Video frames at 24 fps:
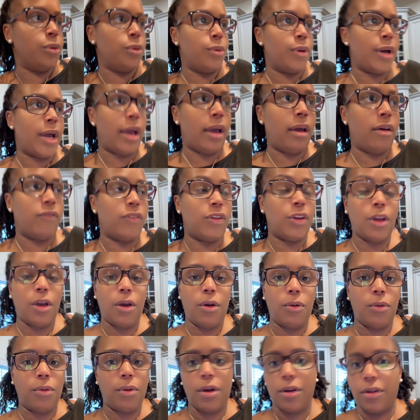have, you
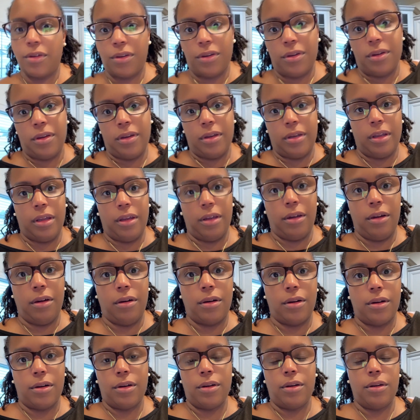know, there
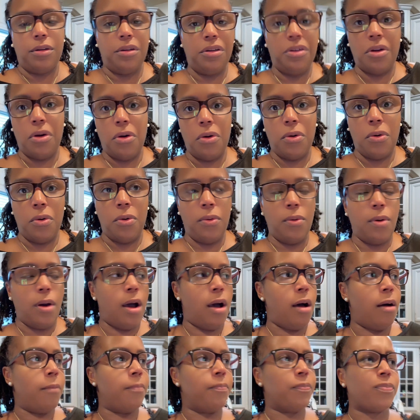are no,
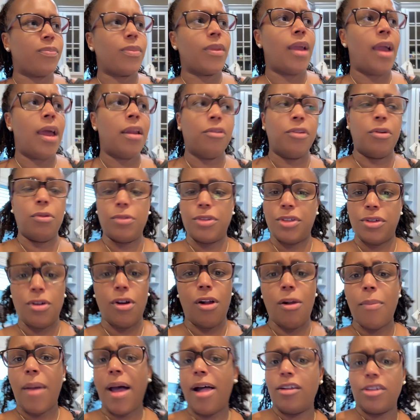I don't know what you call
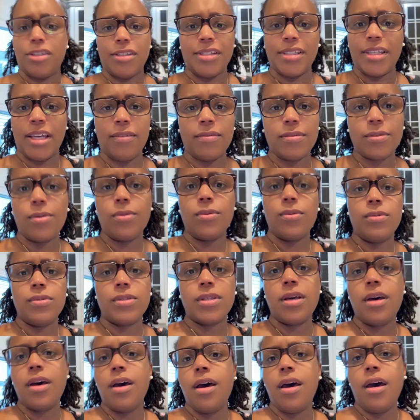them, allergy safe schools,
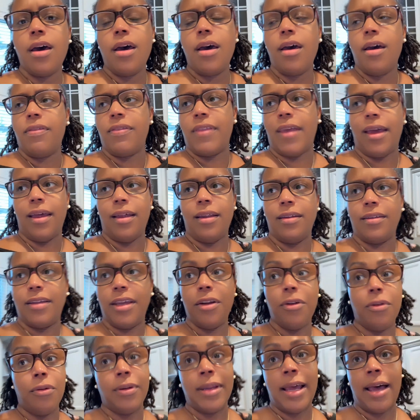that they
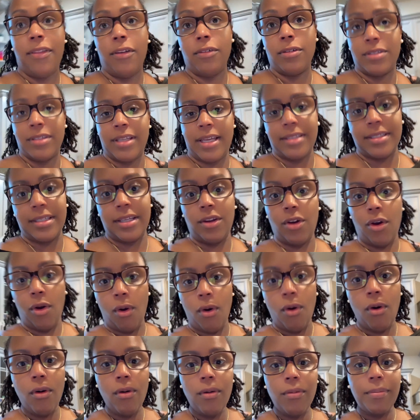don't allow those things at
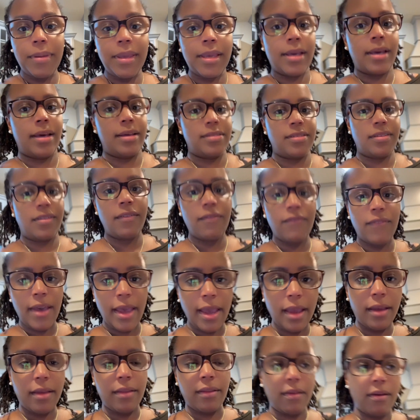all because of the
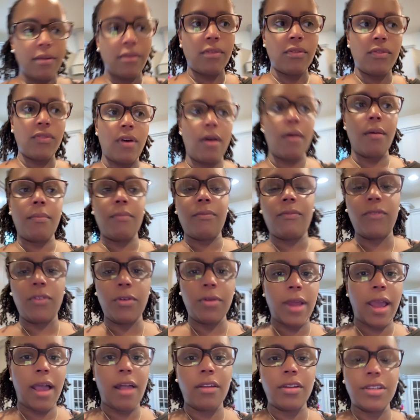fact of food
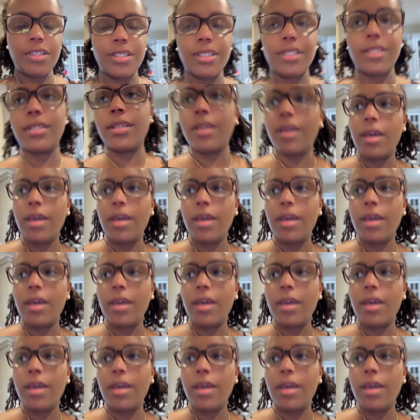allergies.